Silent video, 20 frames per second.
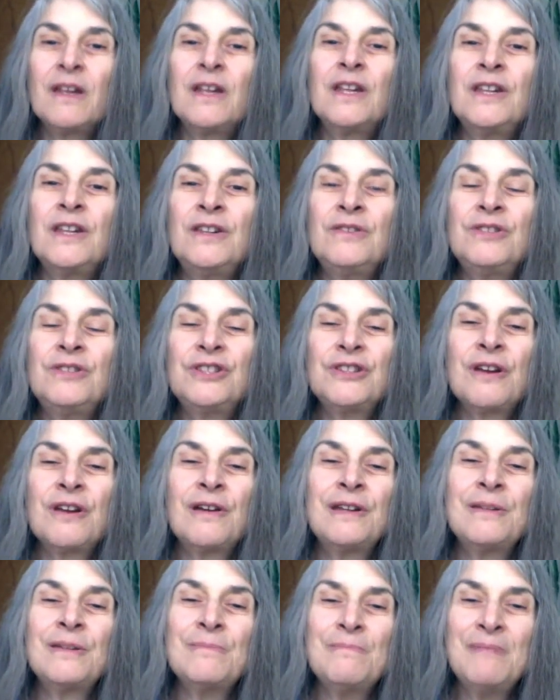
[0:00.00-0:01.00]
you
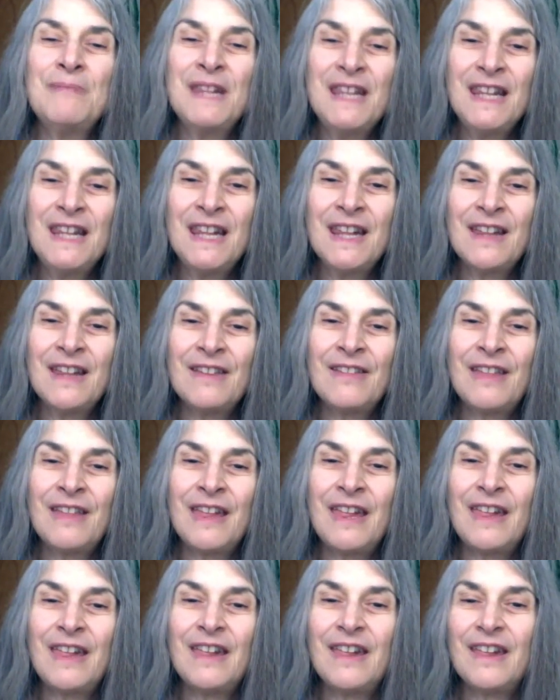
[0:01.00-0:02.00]
start
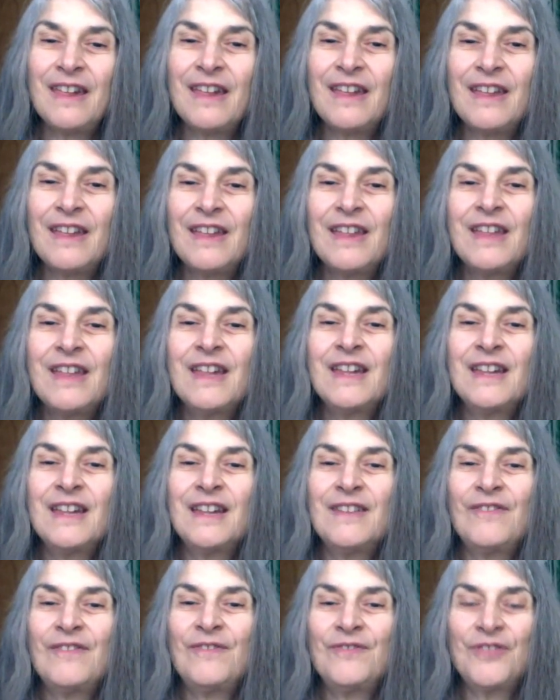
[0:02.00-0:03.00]
immediately
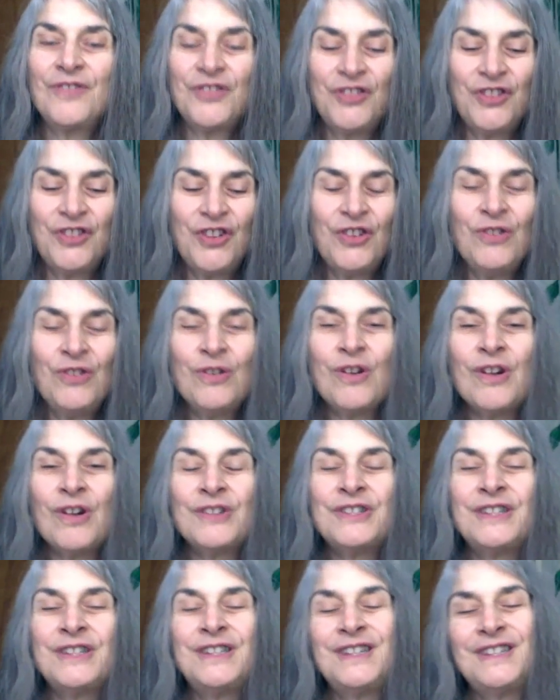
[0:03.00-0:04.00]
to
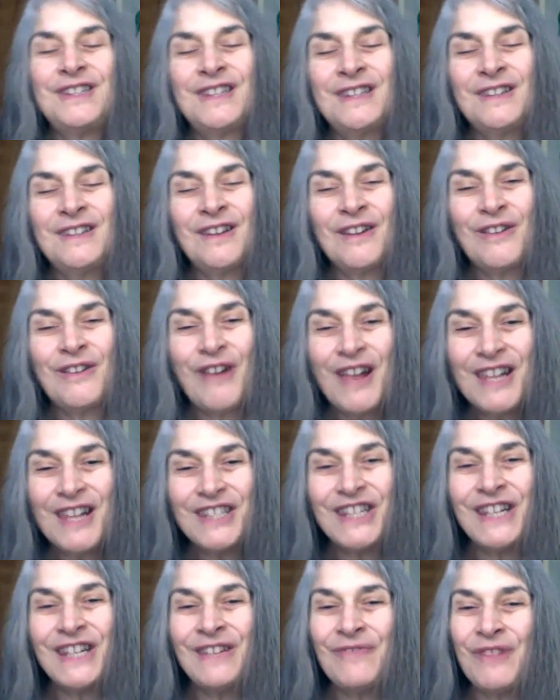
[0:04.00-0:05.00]
cause a
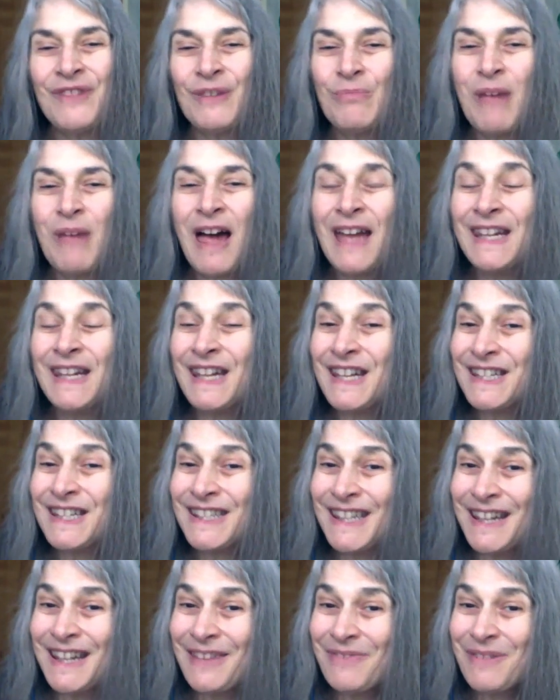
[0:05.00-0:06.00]
disintegration of your body, because
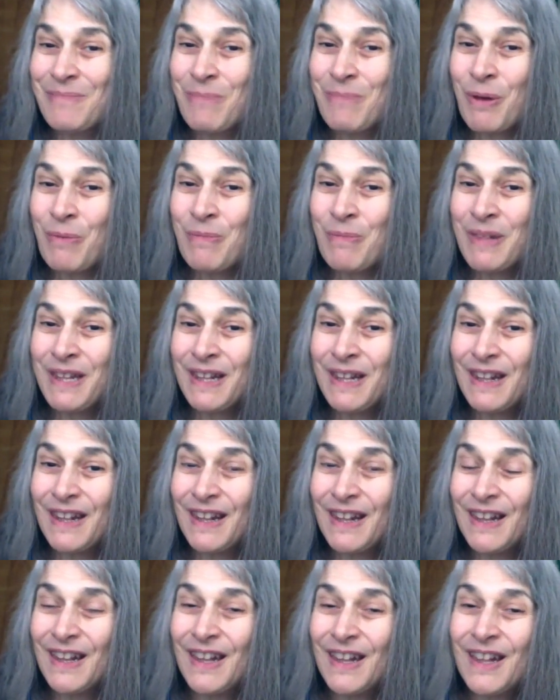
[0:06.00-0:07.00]
in every moment
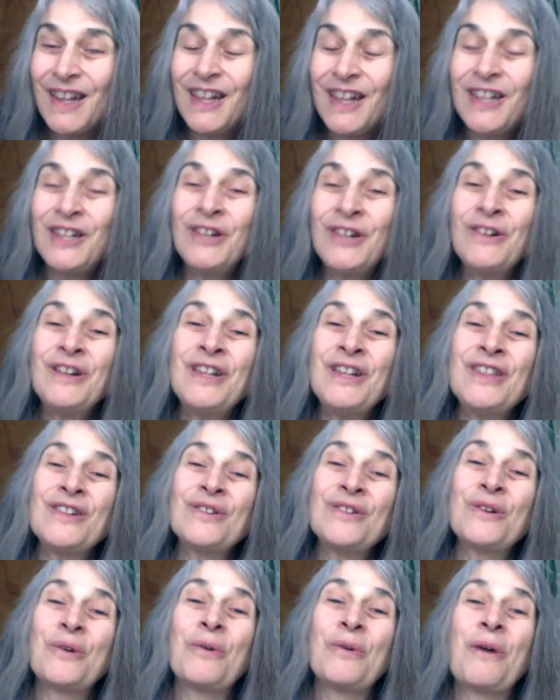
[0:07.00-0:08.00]
you're
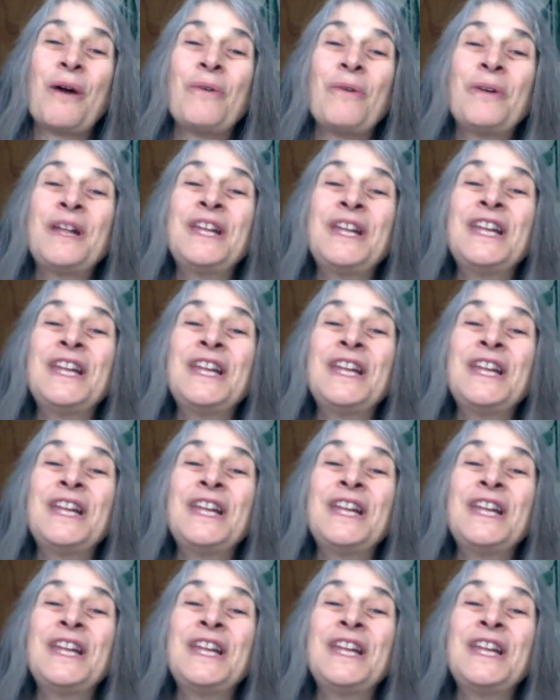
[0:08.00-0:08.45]
either growing